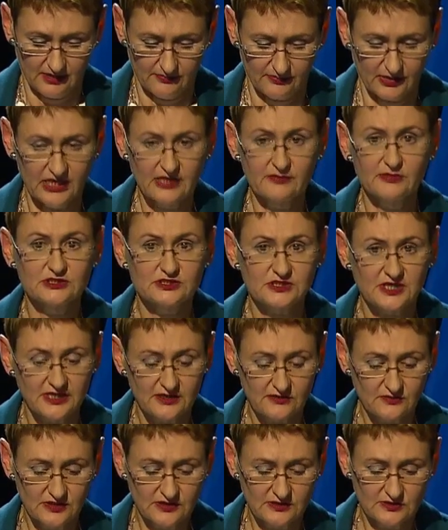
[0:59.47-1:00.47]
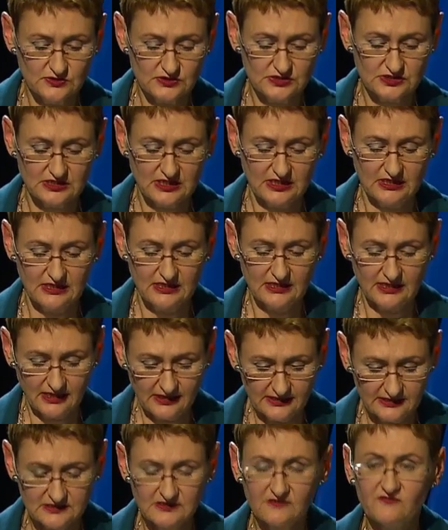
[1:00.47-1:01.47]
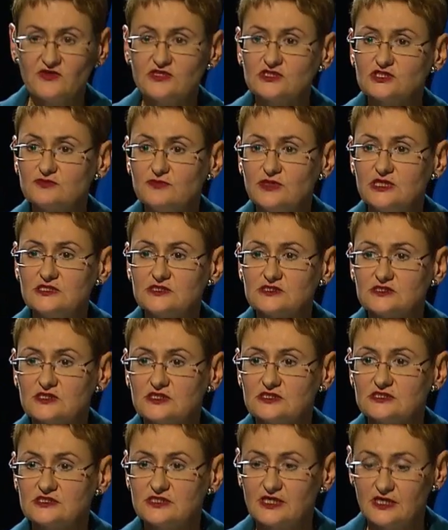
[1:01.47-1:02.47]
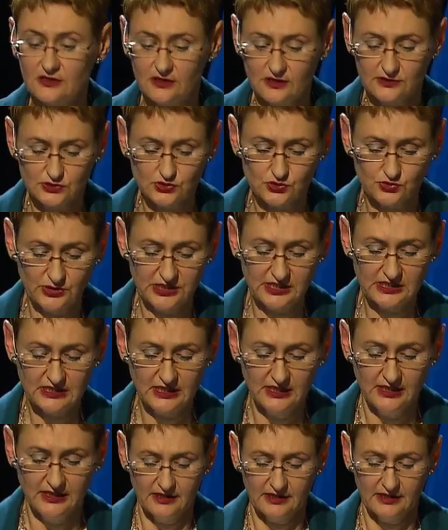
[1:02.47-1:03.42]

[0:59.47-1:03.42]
Parliamentarians, like defense ministers here last week,